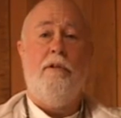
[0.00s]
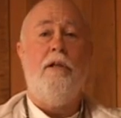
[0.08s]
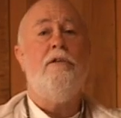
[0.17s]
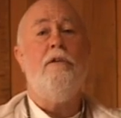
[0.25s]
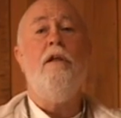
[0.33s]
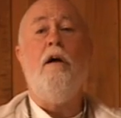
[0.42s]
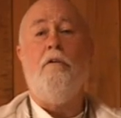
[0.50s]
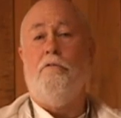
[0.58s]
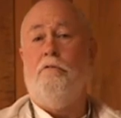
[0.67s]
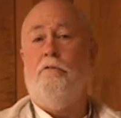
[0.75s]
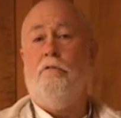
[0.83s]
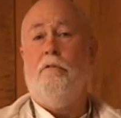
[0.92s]
That's
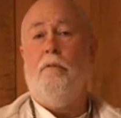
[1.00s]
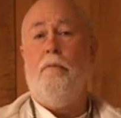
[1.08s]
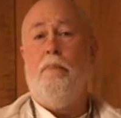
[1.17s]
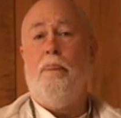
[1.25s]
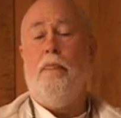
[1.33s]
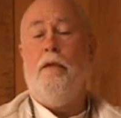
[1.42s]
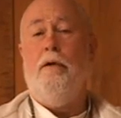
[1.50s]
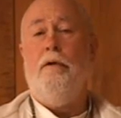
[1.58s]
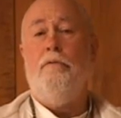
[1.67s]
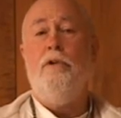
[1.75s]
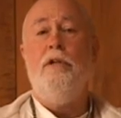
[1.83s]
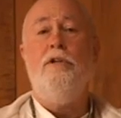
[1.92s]
enough.
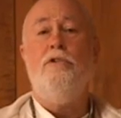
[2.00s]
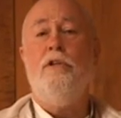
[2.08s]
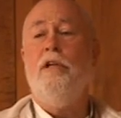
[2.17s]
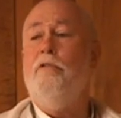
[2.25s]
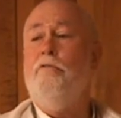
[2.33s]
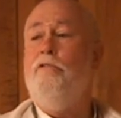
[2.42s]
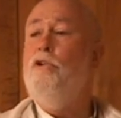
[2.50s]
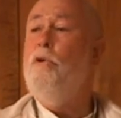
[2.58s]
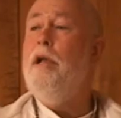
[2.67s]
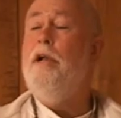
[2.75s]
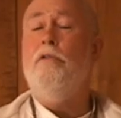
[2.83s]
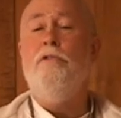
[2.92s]
We just need a
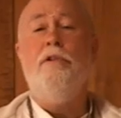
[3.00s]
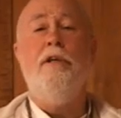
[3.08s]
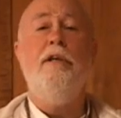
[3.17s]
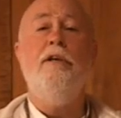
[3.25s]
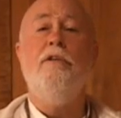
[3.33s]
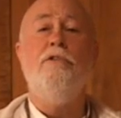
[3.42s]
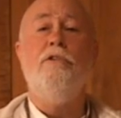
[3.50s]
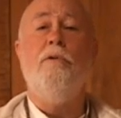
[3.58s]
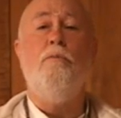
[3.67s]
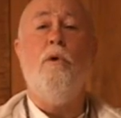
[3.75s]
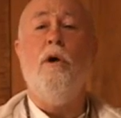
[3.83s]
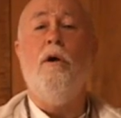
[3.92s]
few acres in the hills
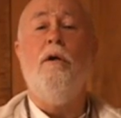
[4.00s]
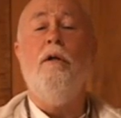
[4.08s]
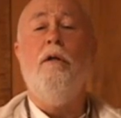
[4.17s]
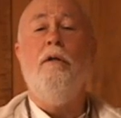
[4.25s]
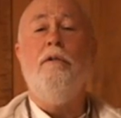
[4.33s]
somewhere